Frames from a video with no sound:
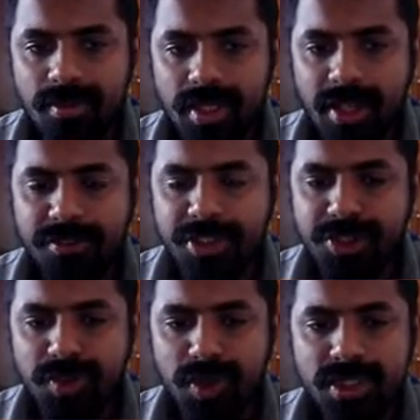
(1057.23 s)
and
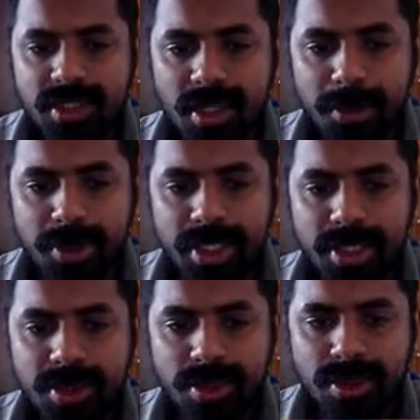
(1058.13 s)
which forces
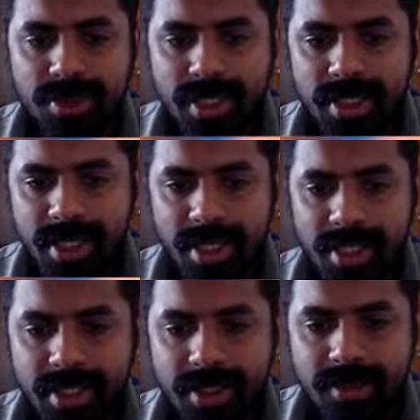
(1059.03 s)
opponent to lose their knight.